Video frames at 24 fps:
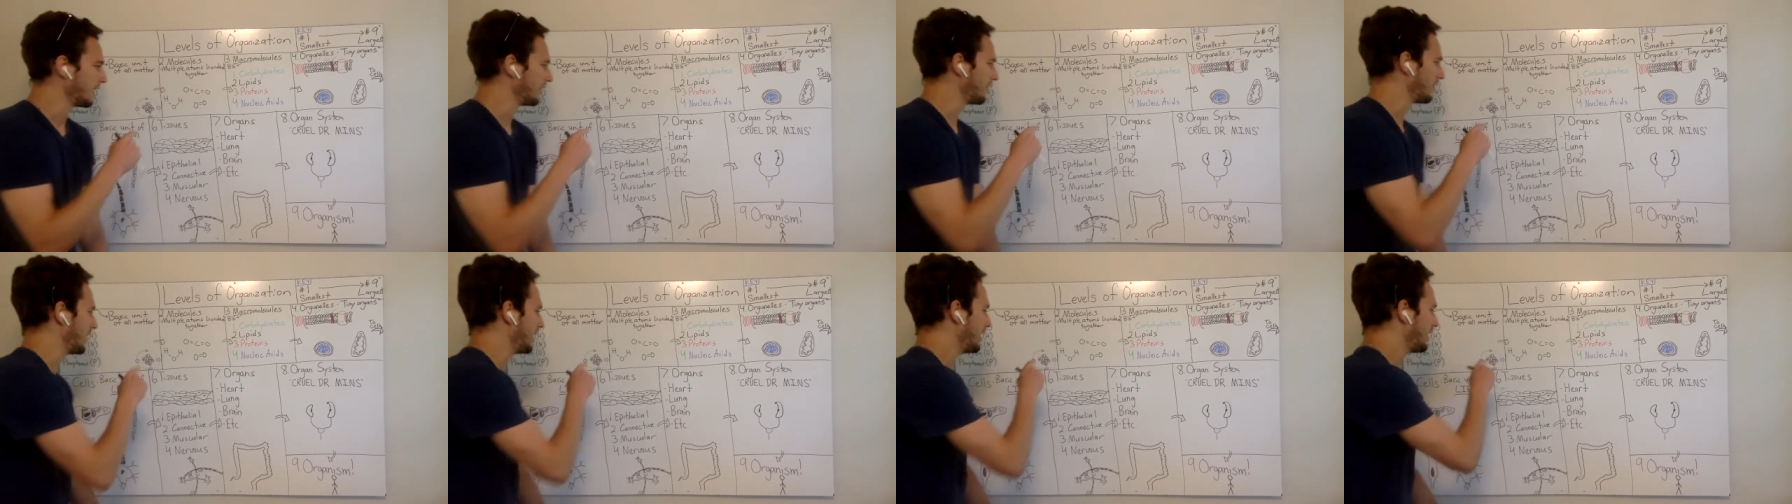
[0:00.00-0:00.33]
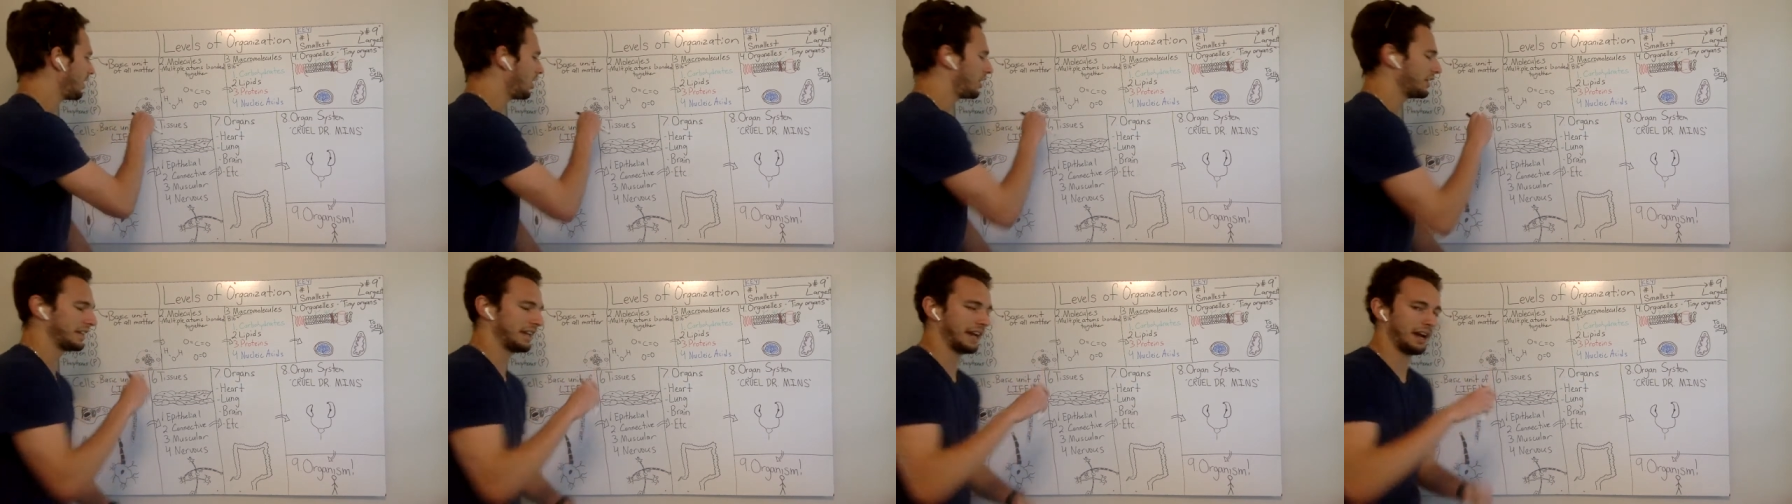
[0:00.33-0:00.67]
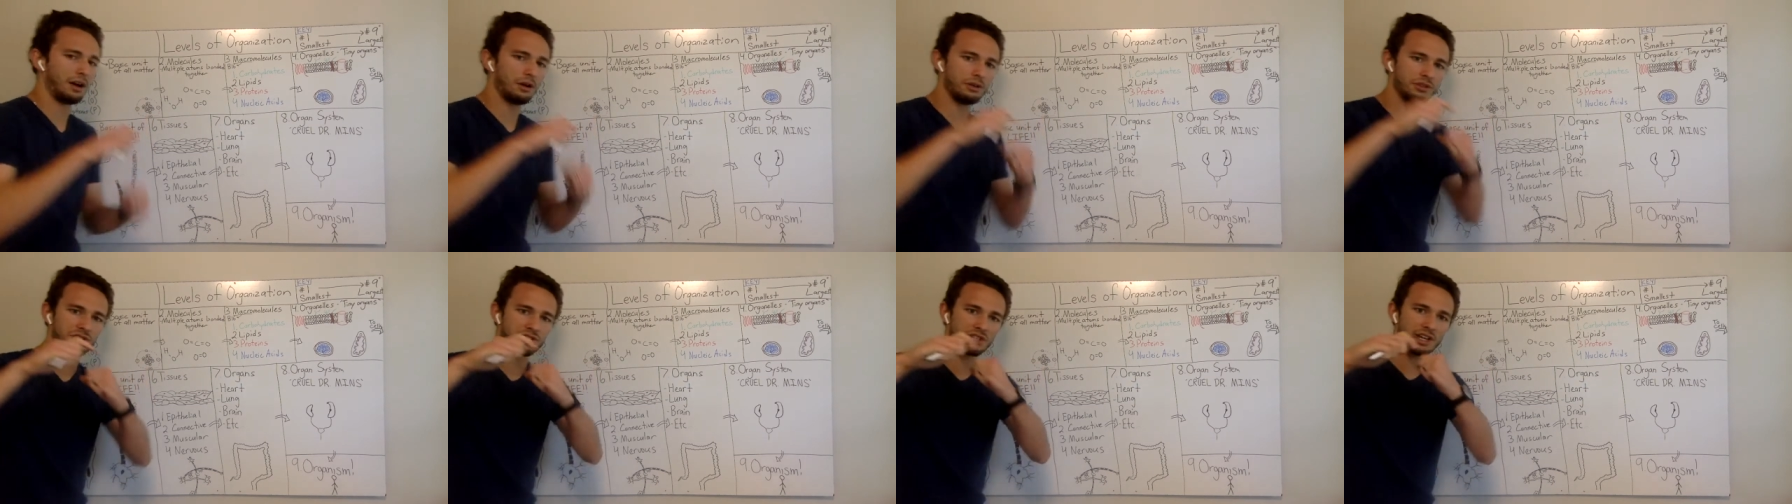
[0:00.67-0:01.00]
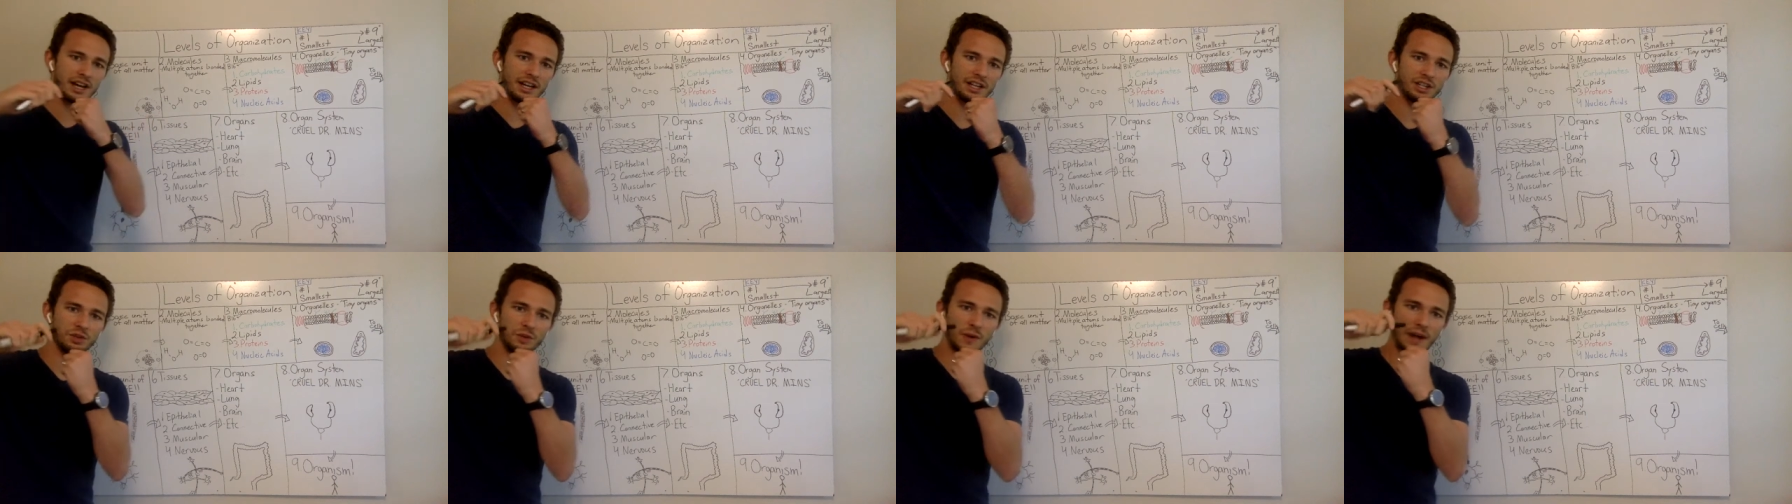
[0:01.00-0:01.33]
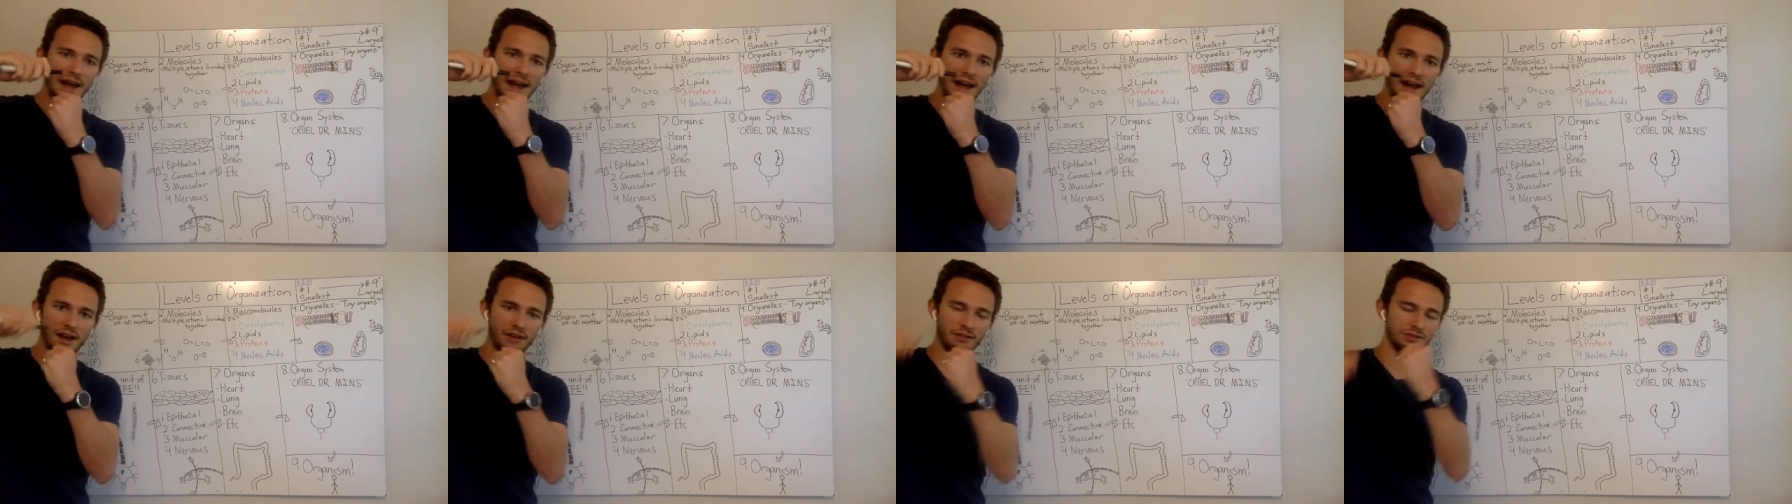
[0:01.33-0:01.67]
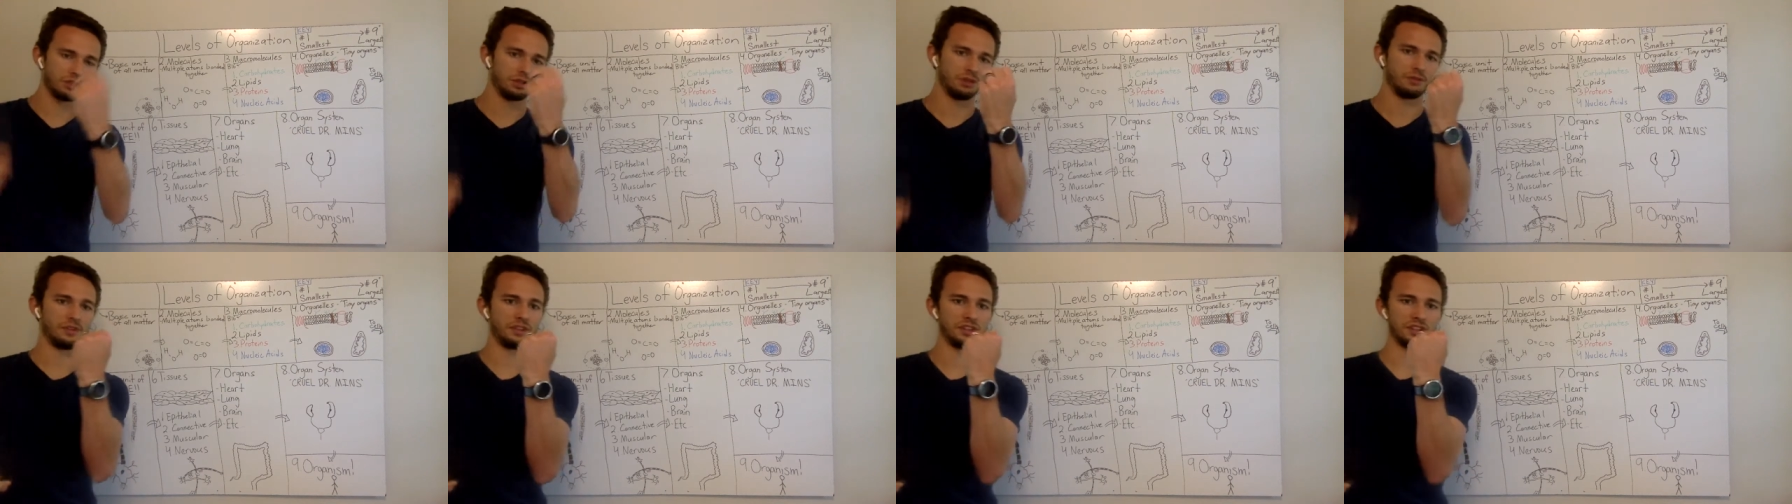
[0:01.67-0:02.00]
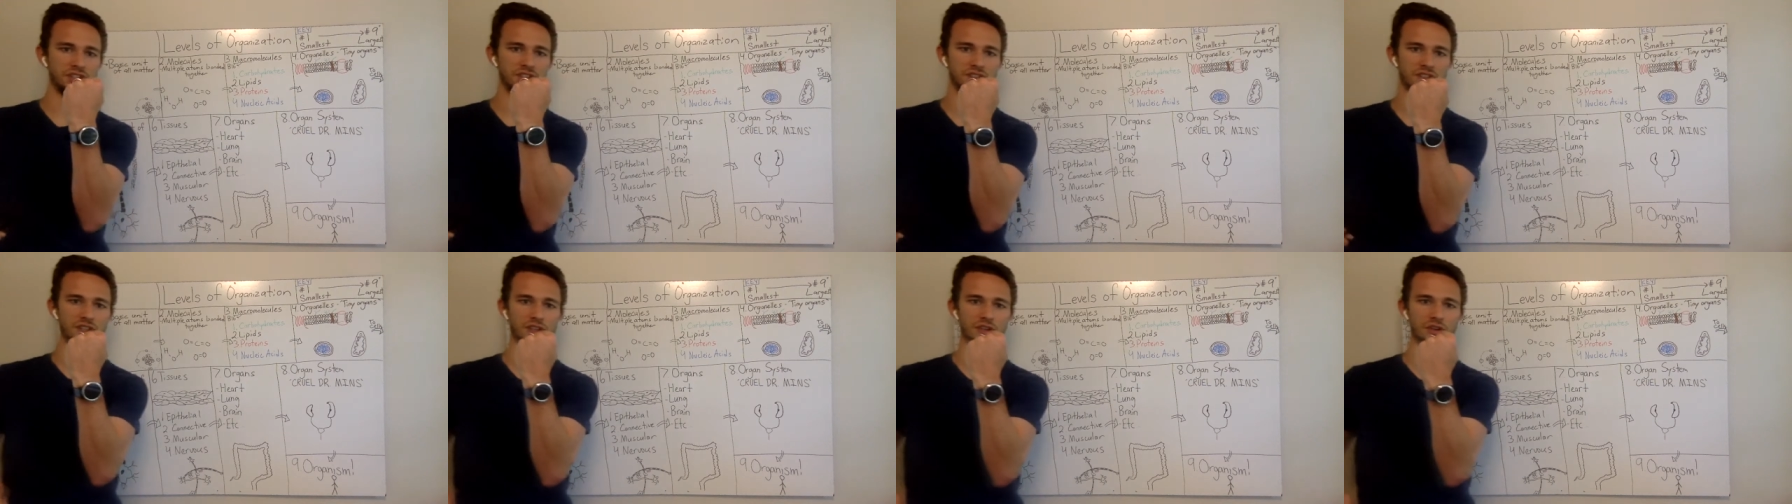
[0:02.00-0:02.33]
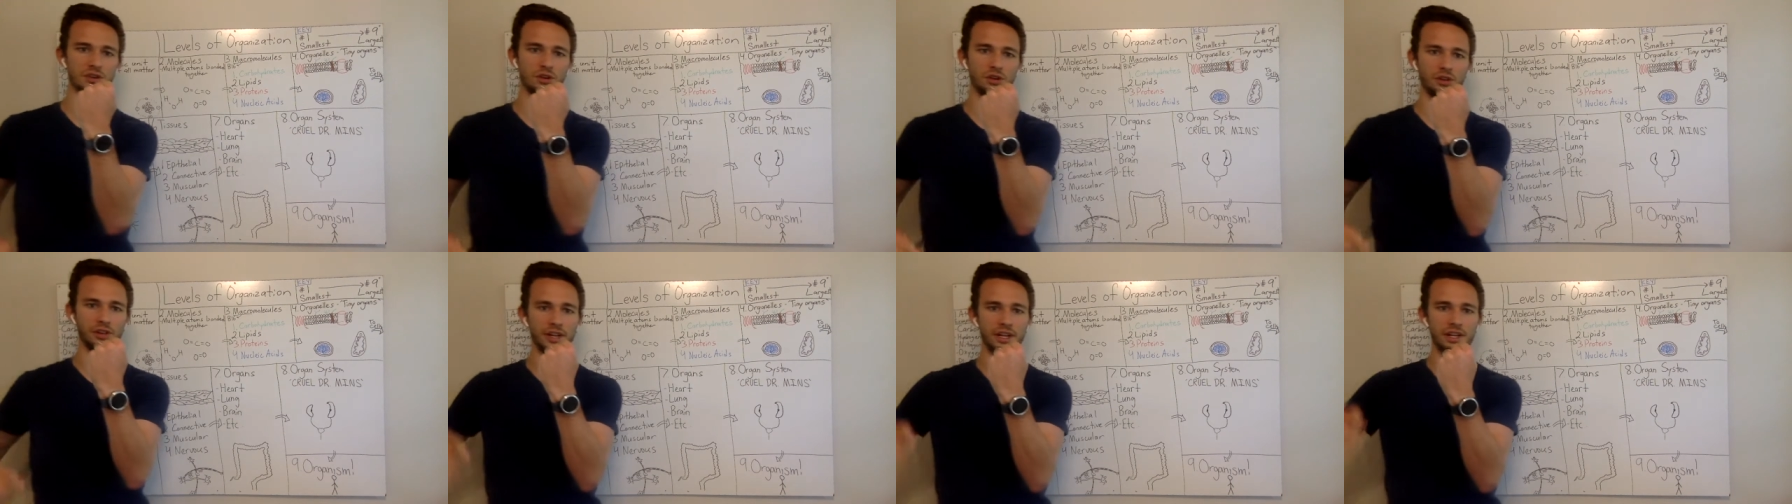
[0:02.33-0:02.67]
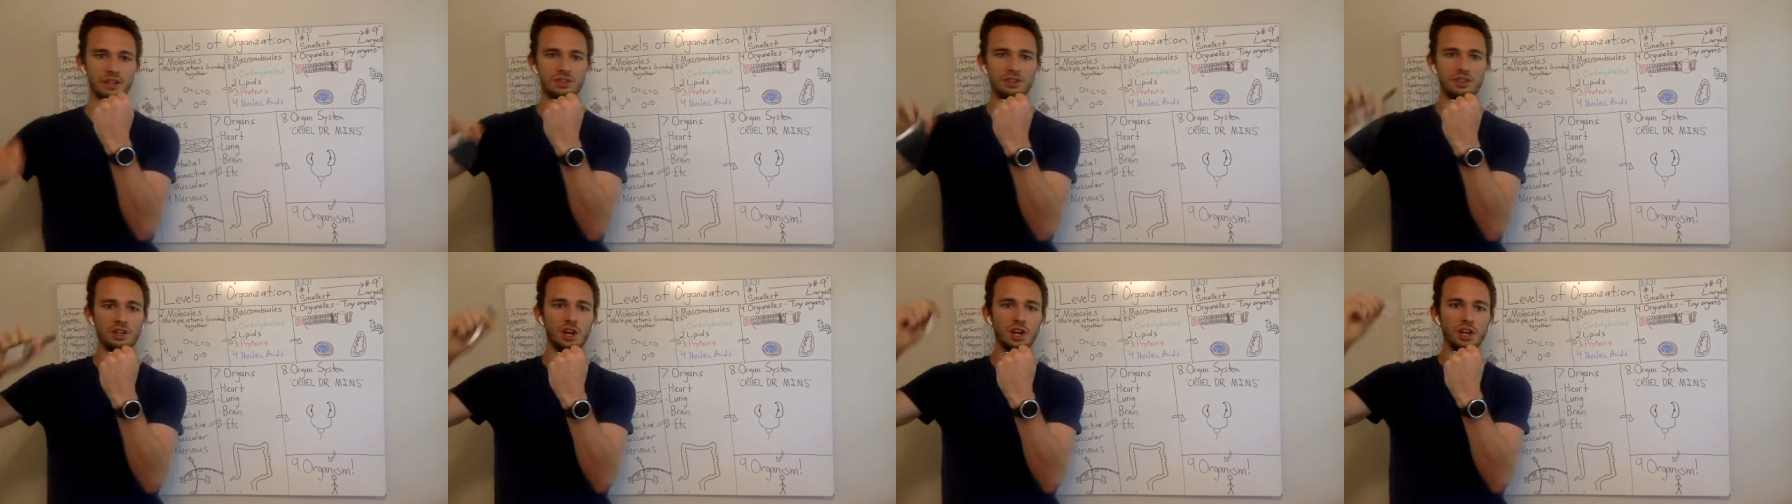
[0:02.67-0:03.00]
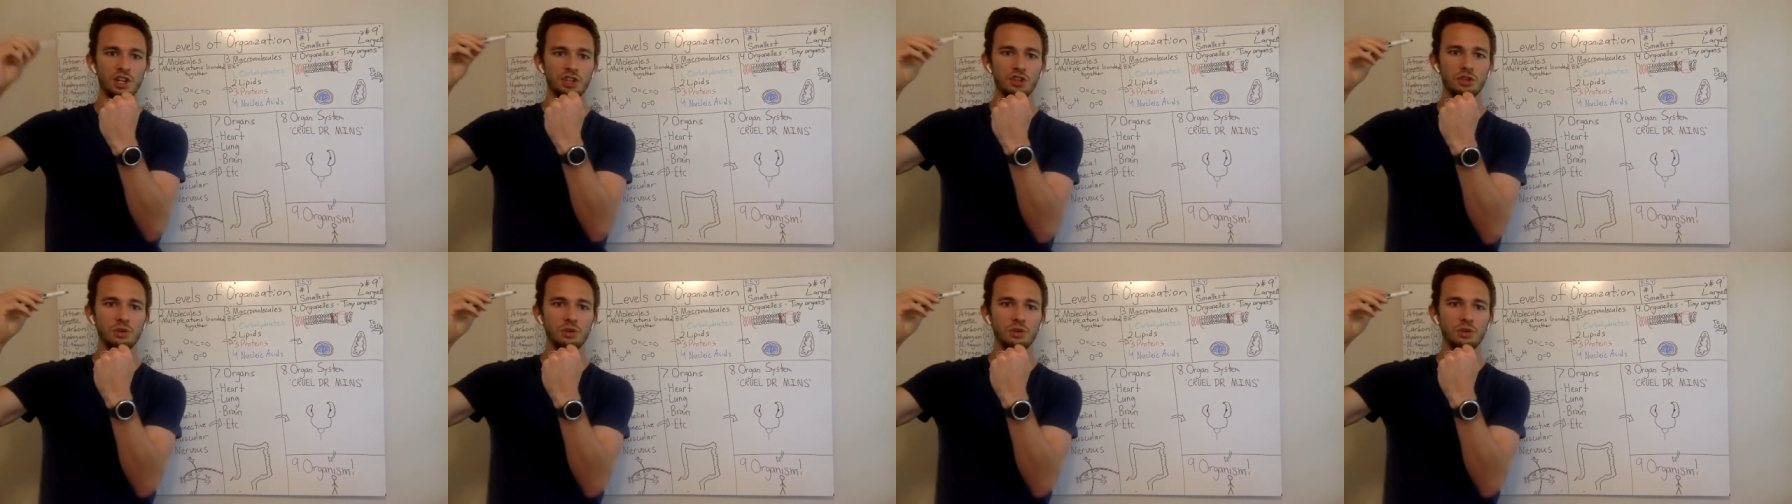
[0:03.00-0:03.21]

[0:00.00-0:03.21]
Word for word: And then on the outside, you have, so if this is the nucleus,